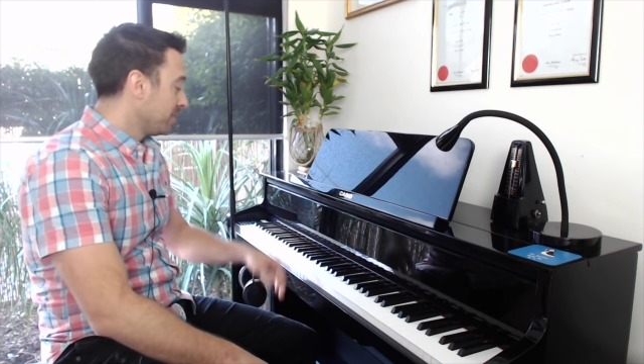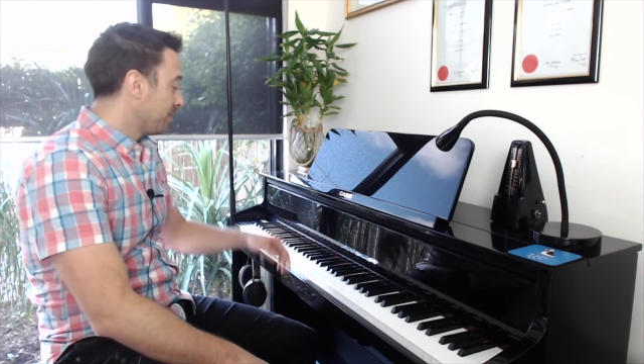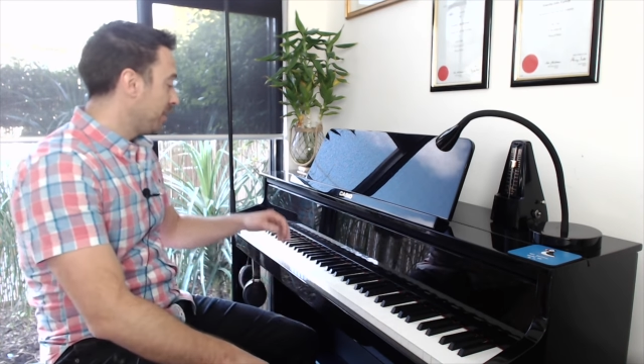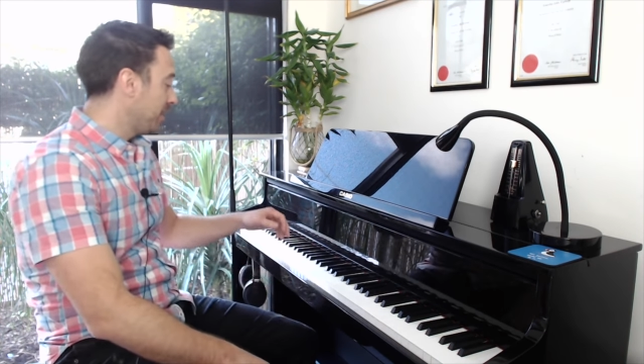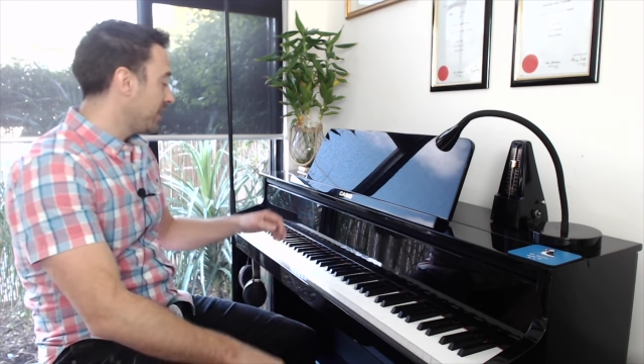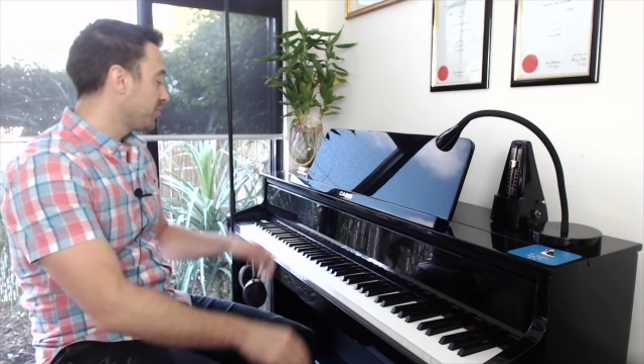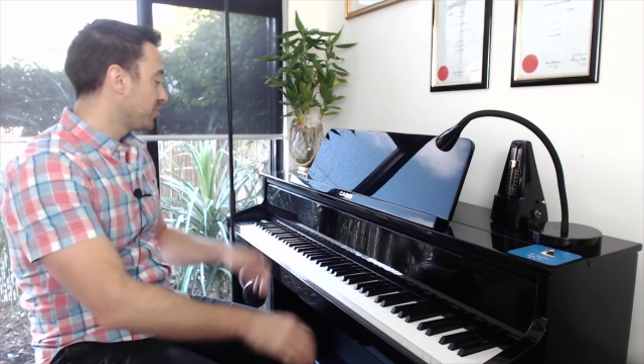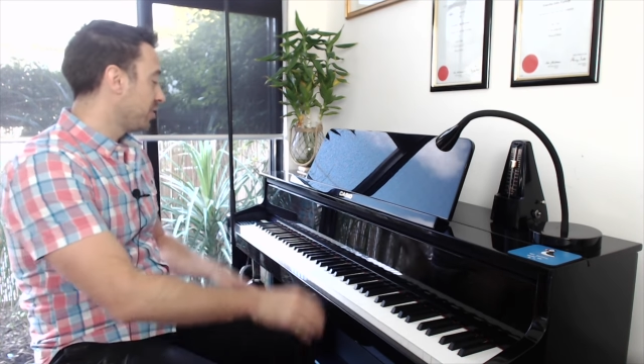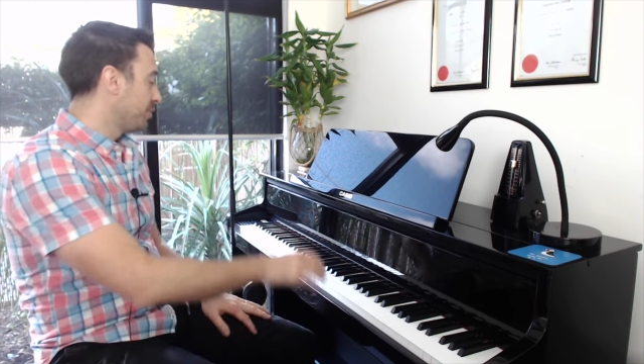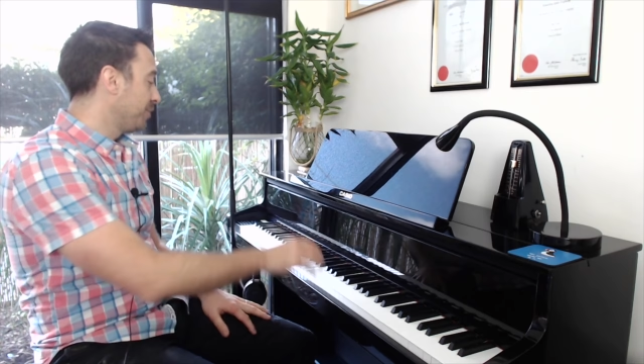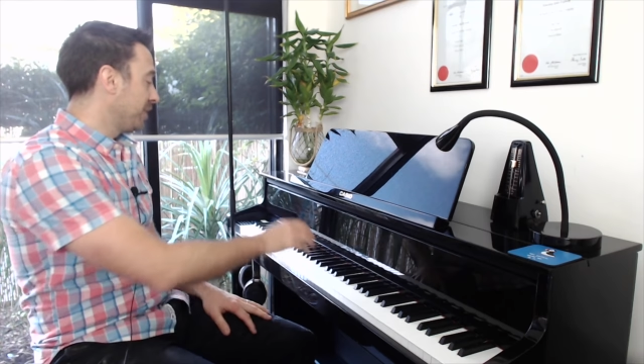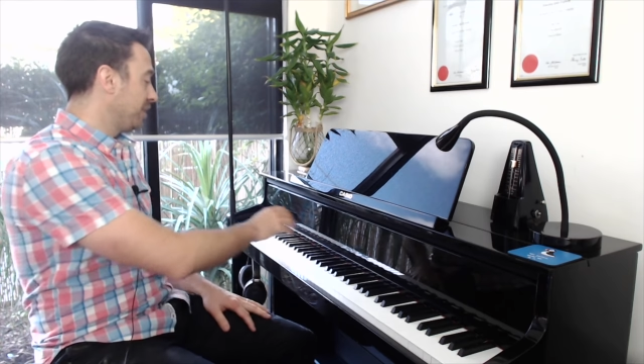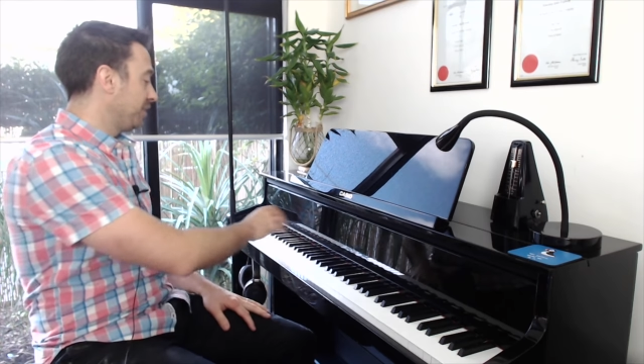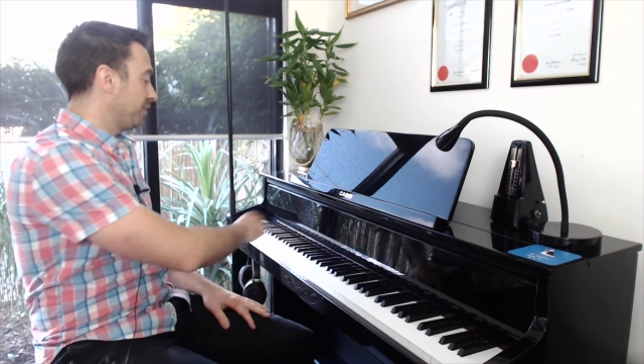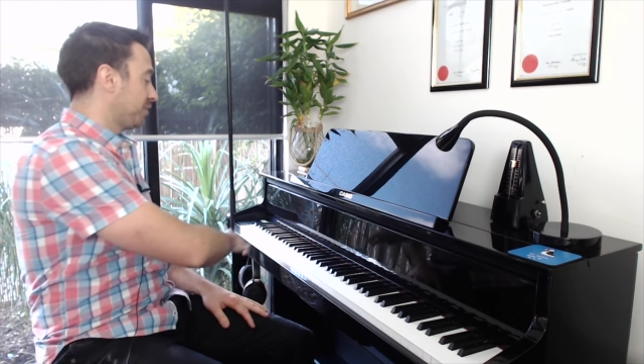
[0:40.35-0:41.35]
Their job
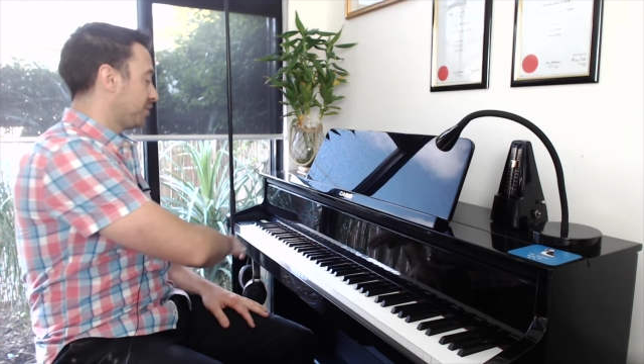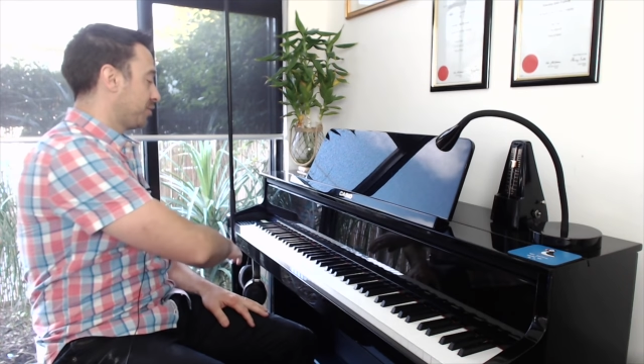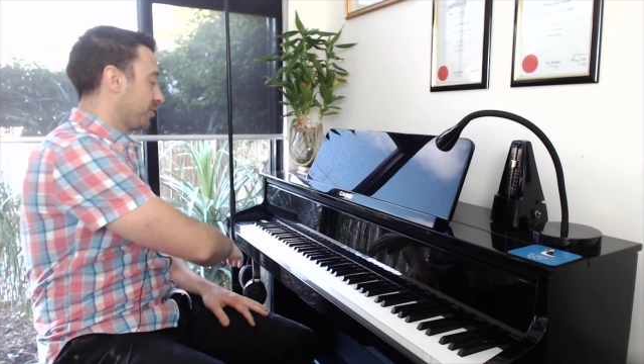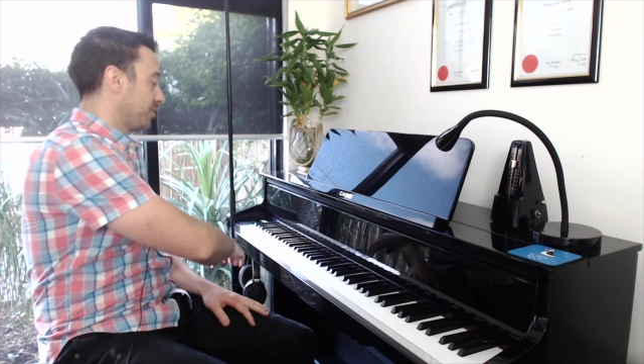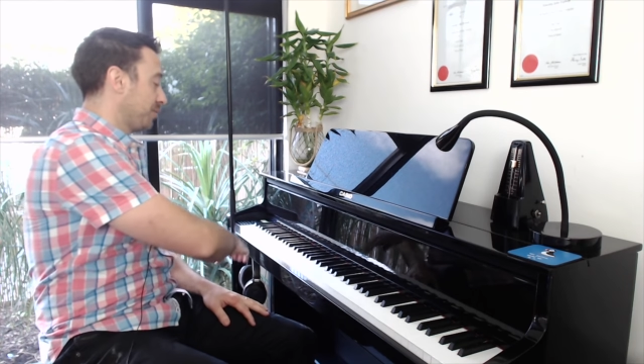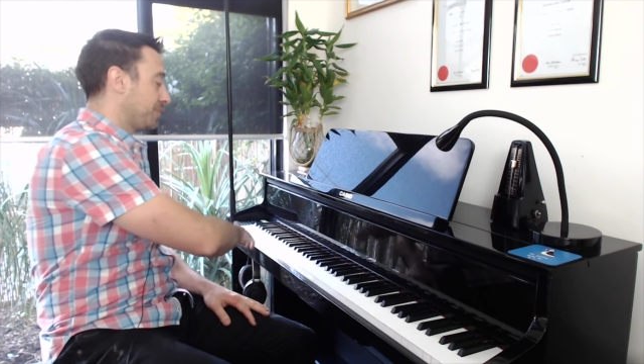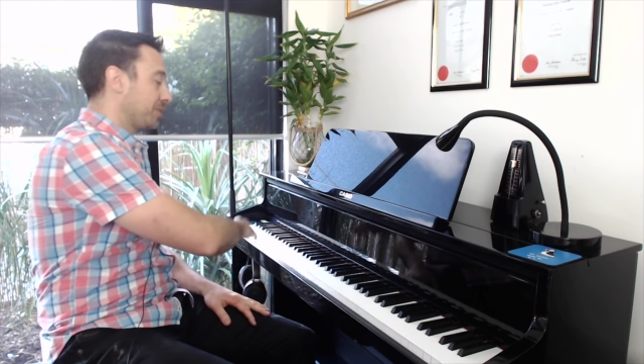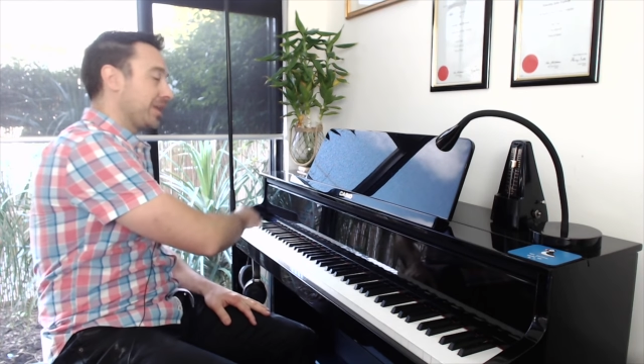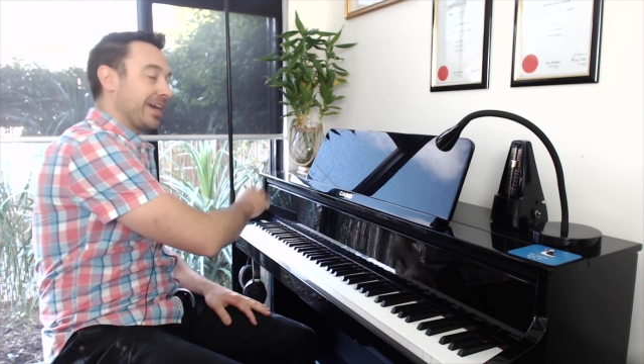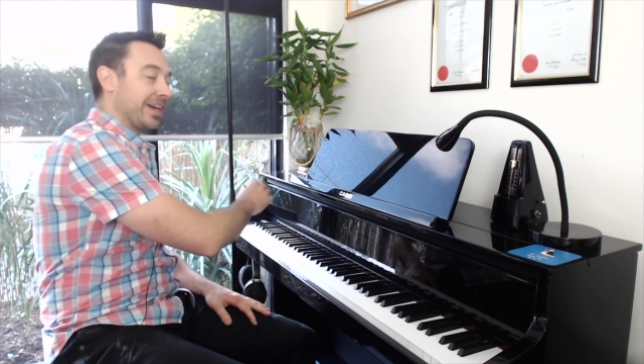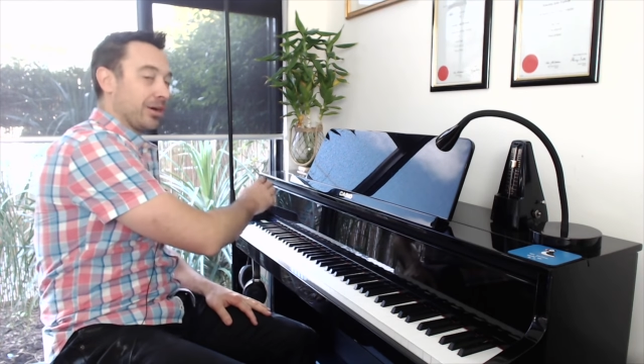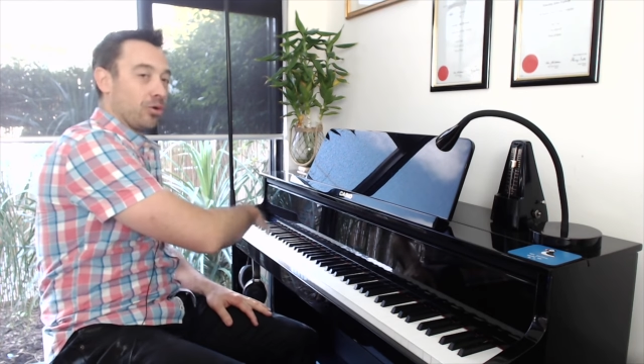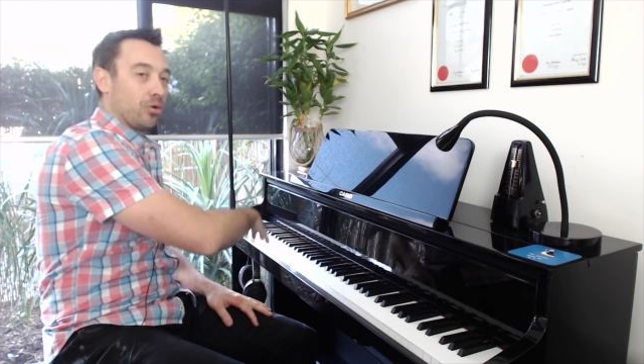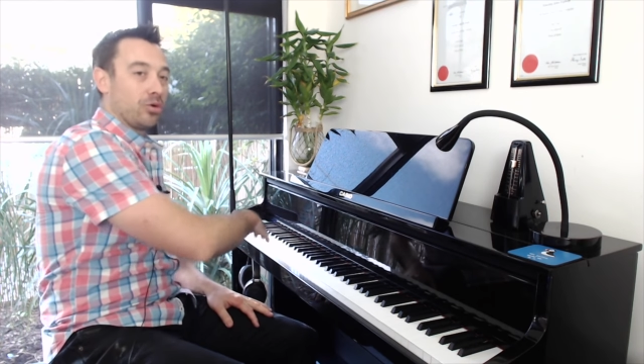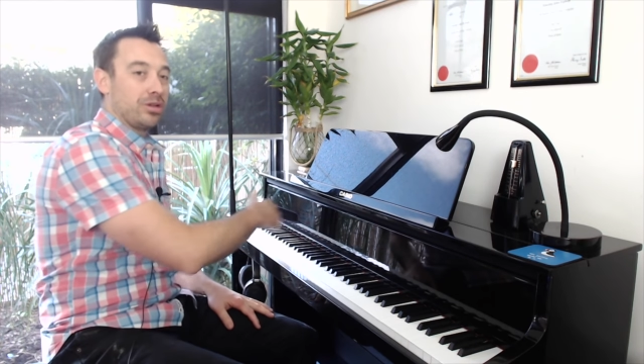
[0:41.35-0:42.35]
is to play
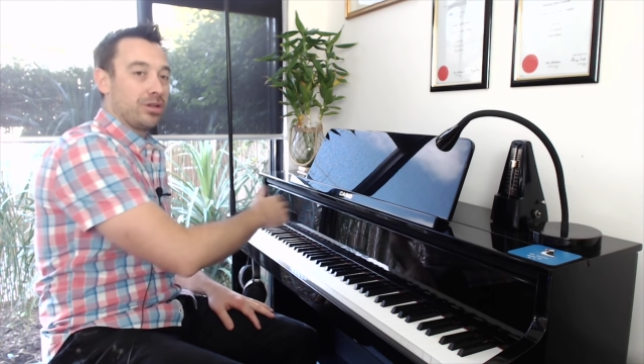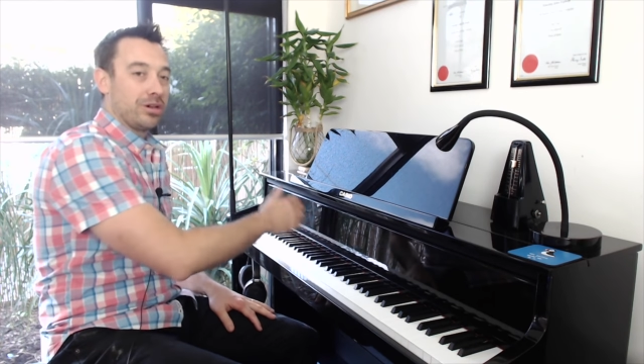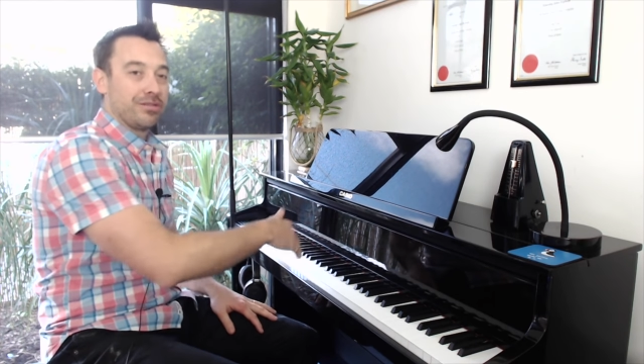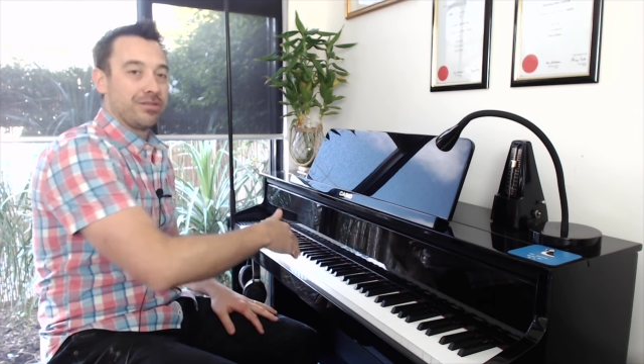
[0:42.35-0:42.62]
all